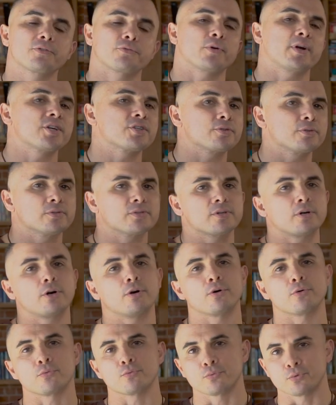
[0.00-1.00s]
thresholds
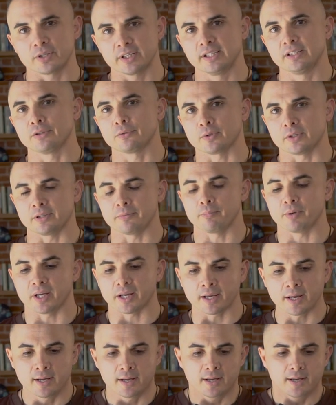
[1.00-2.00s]
are really, really
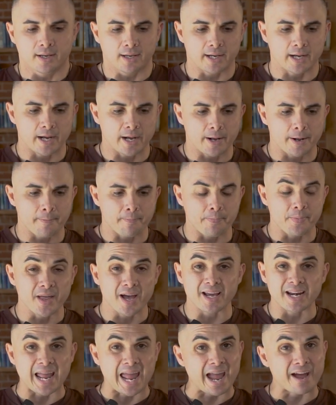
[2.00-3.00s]
big.
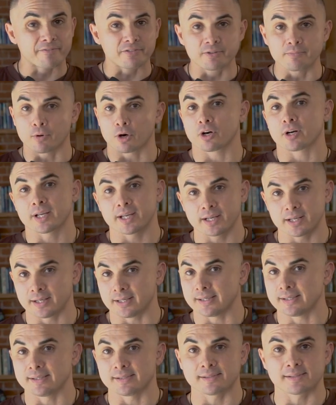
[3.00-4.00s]
Not every market
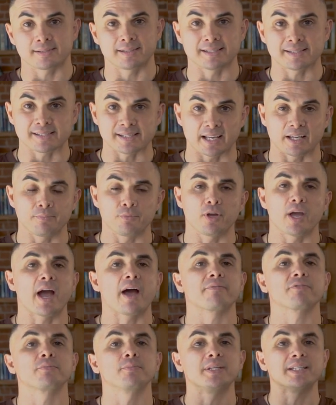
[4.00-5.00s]
is the same. You
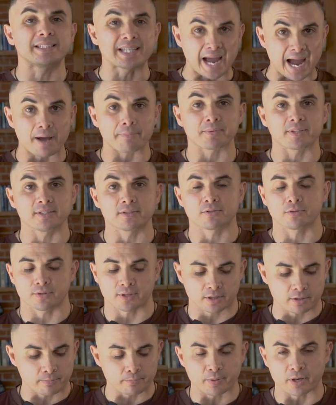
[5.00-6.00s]
have to be tapped into
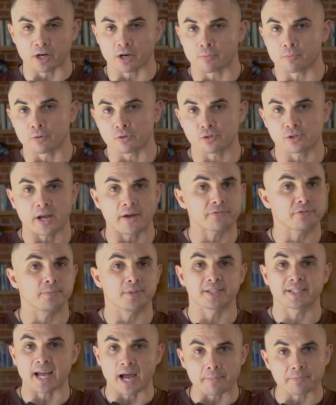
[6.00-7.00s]
the comparables. You have to
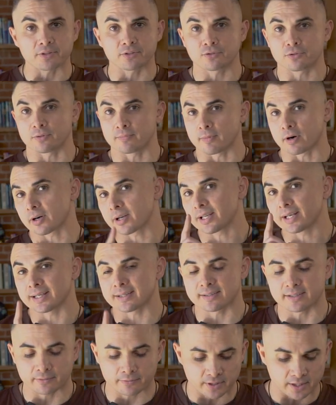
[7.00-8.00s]
be tapped into the market
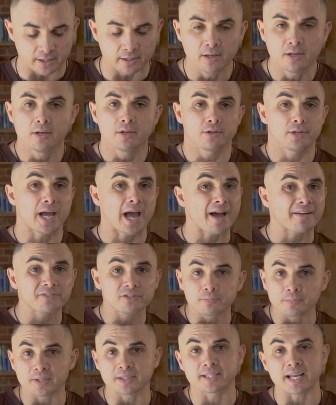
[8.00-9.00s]
activity. You have
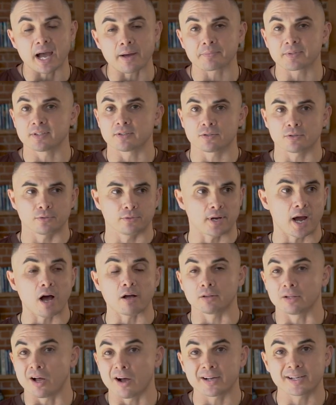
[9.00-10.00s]
to be tapped into
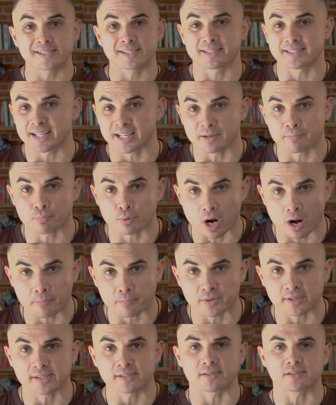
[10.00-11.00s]
how long is it taking
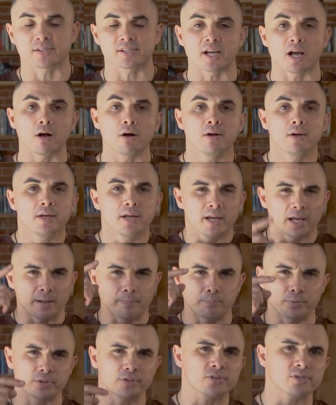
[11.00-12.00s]
properties to sell,
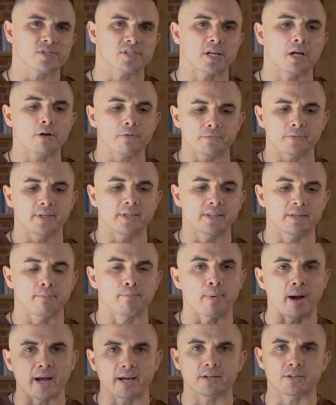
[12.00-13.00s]
and put yourself in the
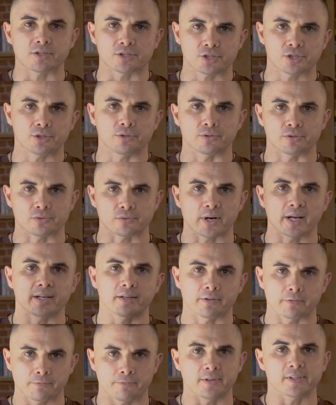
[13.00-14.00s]
buyer's shoes, right?
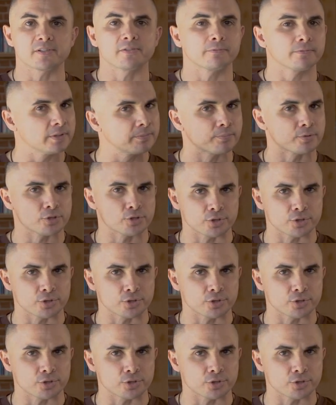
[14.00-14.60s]
In the fix and flipper's